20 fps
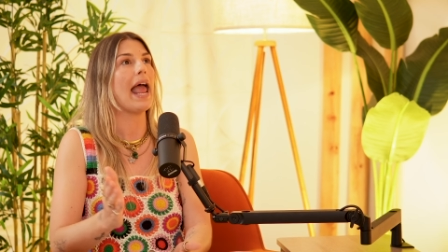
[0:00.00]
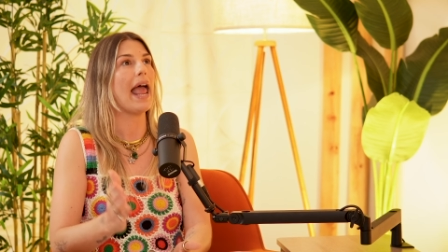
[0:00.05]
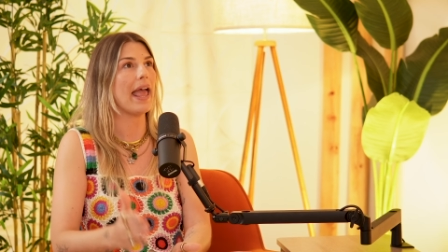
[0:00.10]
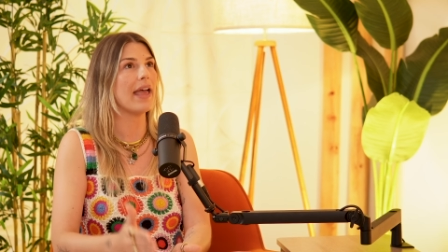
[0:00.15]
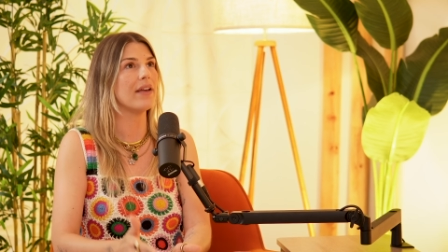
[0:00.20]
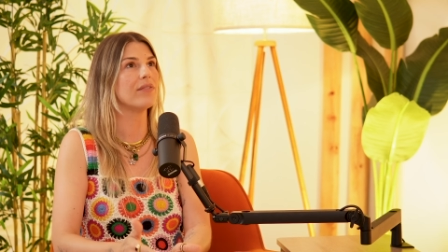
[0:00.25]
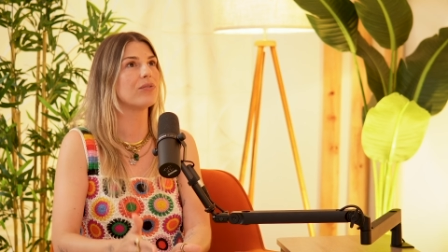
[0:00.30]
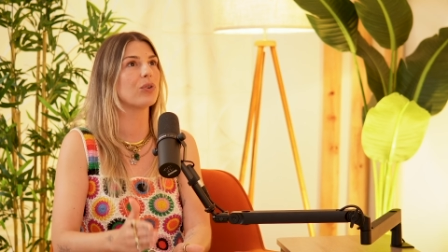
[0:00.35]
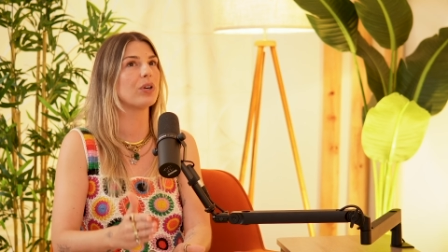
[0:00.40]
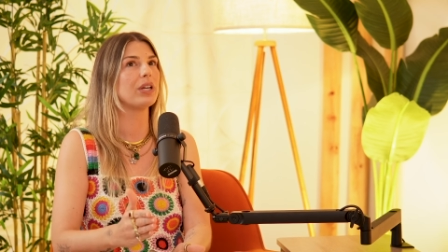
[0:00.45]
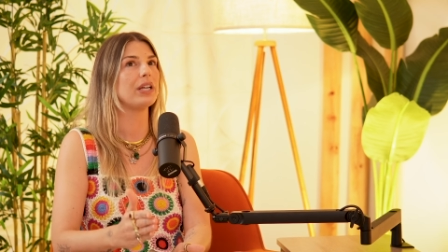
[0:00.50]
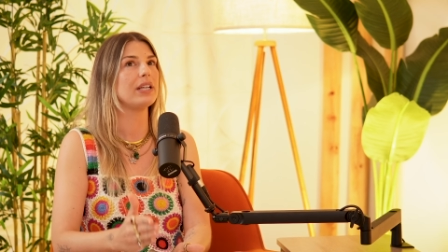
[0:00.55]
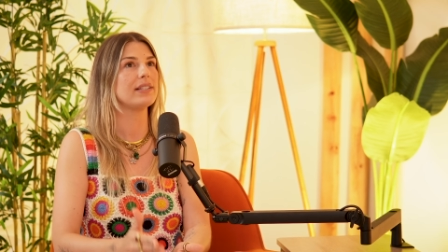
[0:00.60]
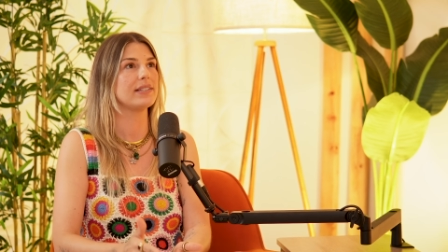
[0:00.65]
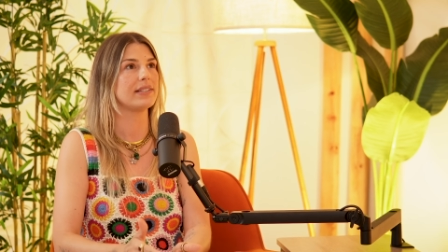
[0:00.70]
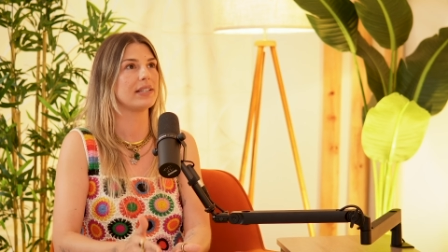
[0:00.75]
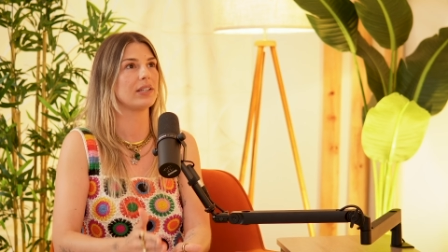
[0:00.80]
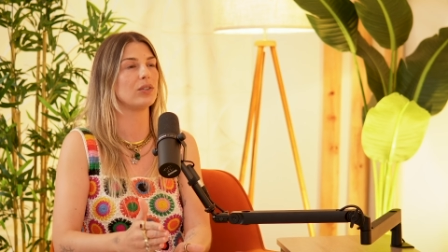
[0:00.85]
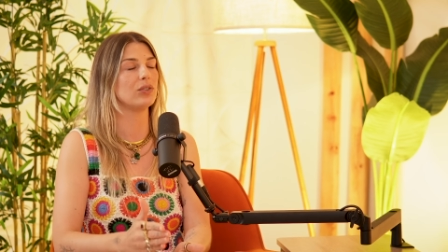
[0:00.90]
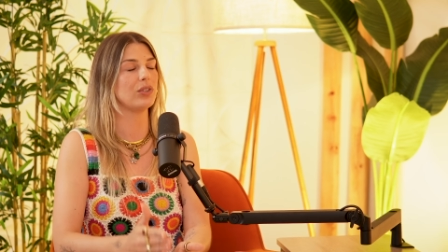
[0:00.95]
every
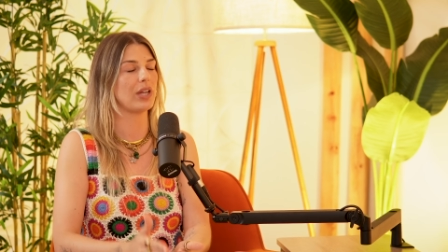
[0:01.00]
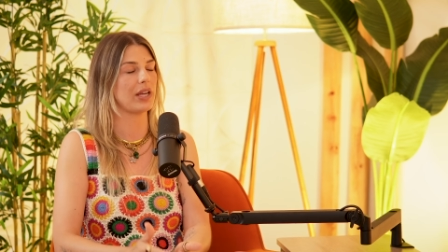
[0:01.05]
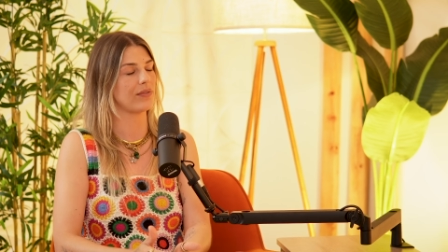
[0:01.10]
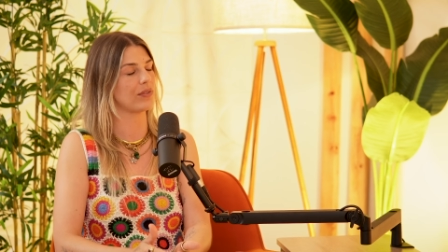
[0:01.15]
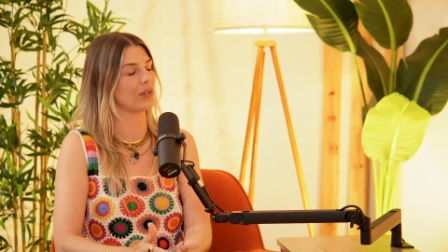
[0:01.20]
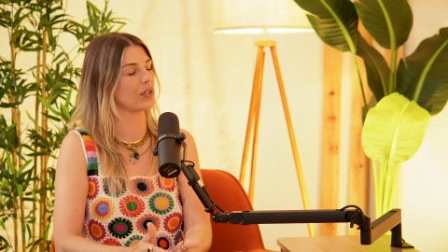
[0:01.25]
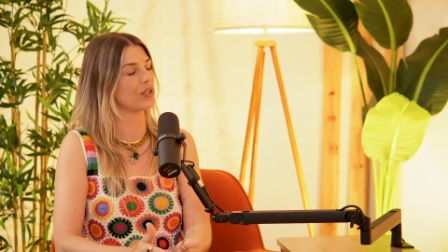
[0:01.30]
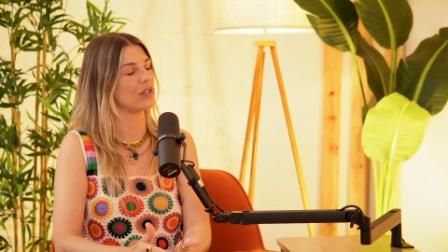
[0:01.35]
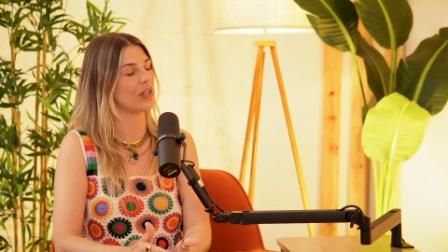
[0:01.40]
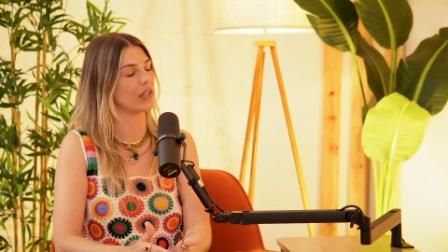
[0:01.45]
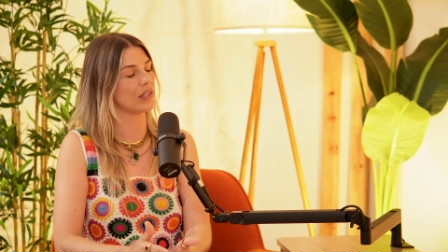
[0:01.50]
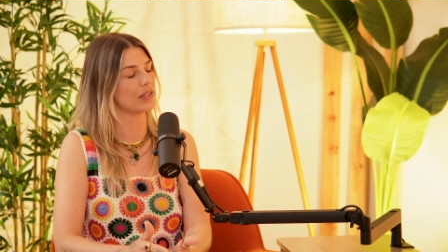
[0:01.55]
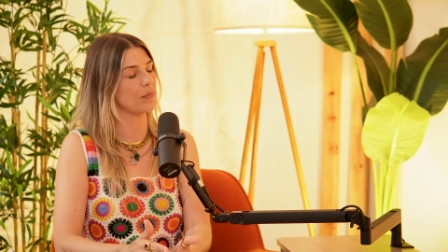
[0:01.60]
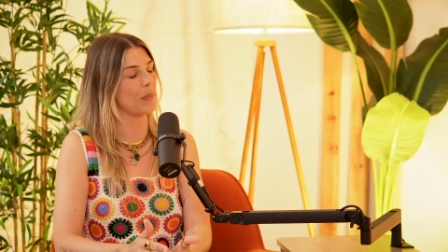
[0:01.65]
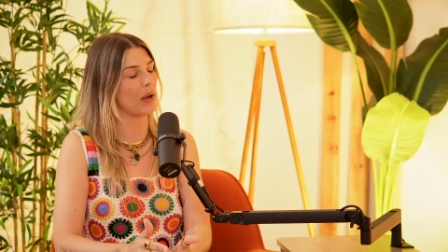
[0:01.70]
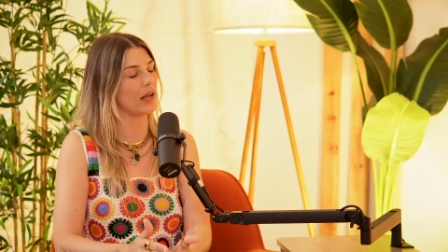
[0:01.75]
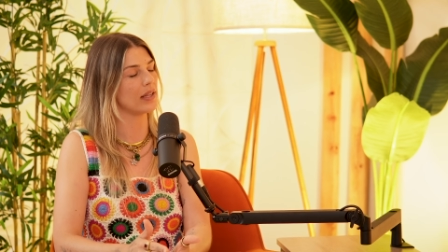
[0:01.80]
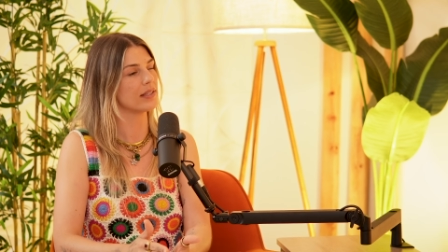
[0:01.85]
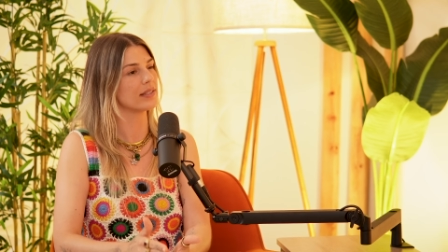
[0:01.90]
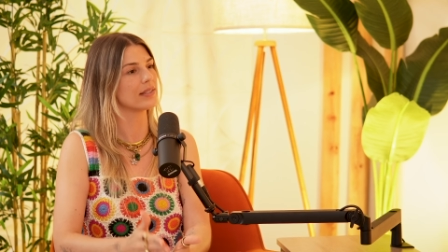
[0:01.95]
single day for six
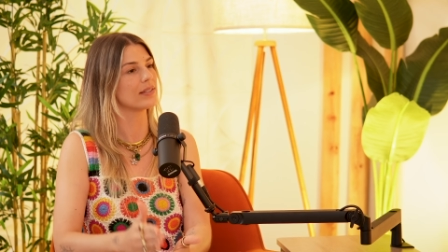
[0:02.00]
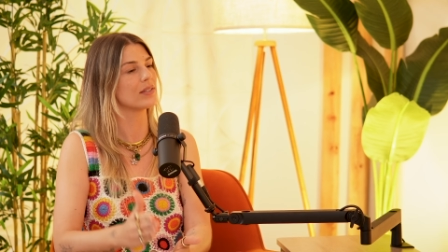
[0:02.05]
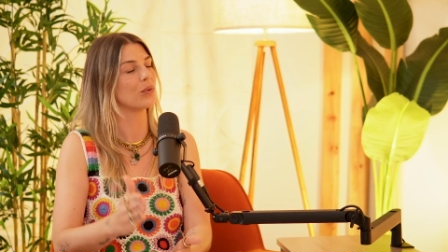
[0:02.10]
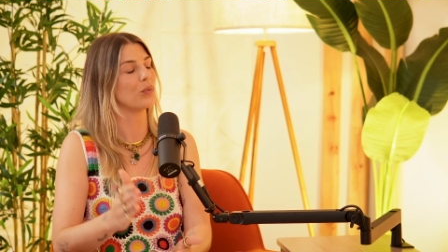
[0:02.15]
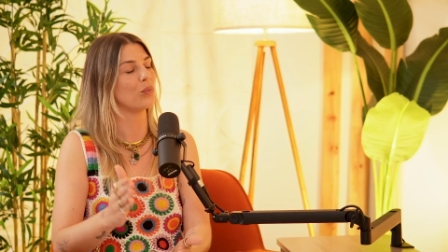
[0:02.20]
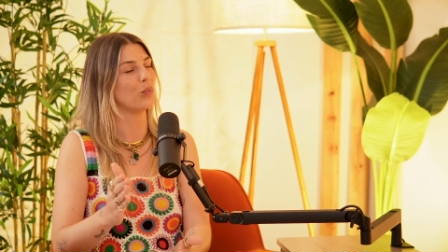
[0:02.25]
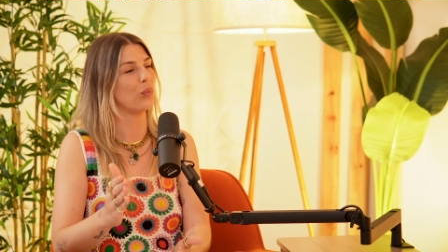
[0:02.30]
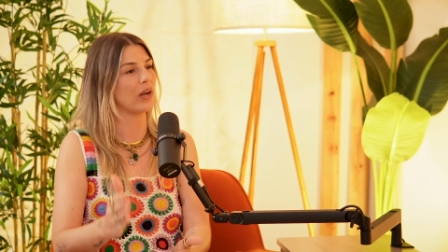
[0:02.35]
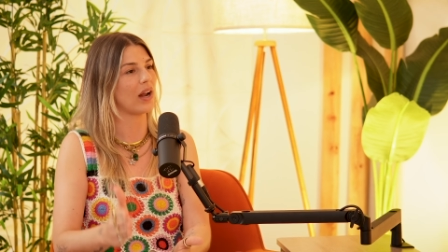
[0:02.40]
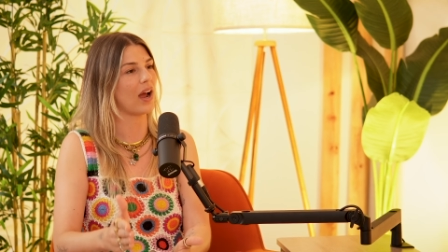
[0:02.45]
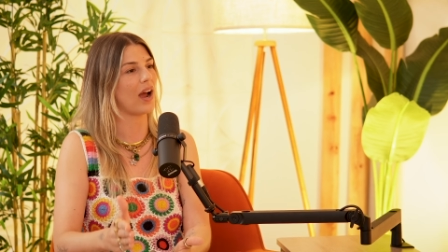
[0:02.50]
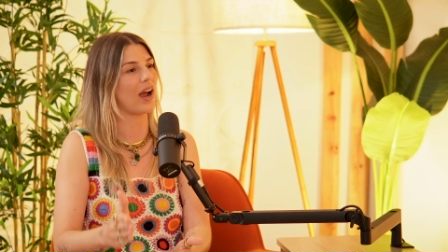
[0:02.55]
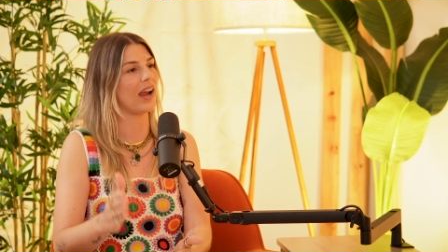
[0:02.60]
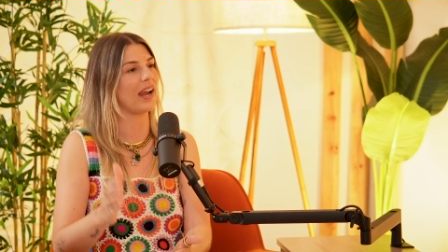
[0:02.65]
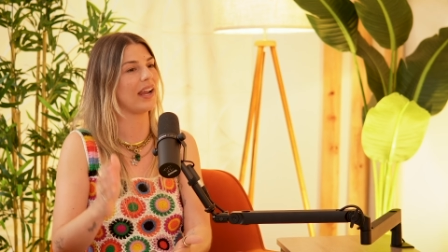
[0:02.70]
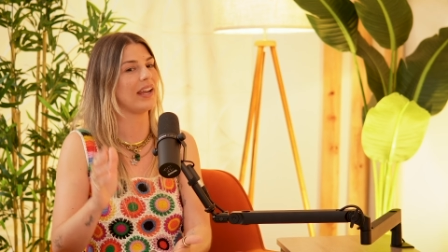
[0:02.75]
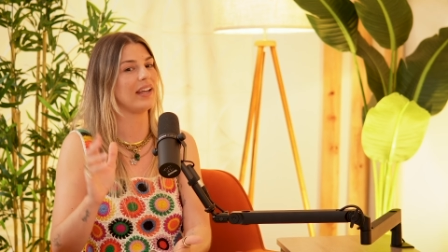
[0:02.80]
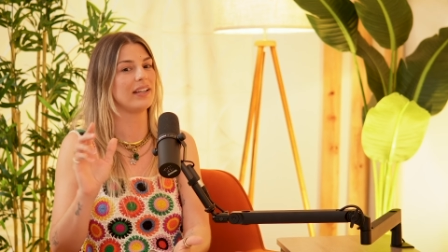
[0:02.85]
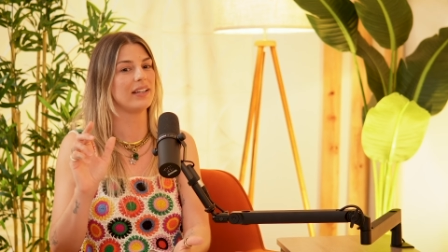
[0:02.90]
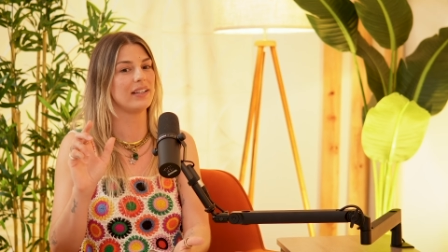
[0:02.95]
months when
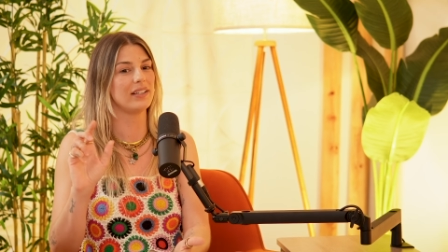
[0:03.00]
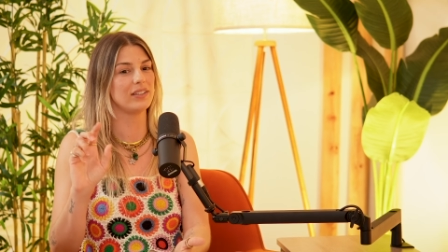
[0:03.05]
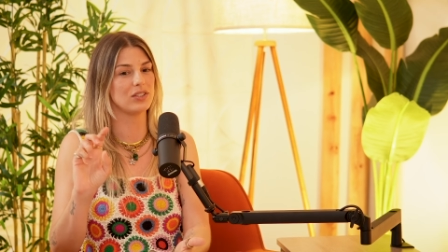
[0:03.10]
I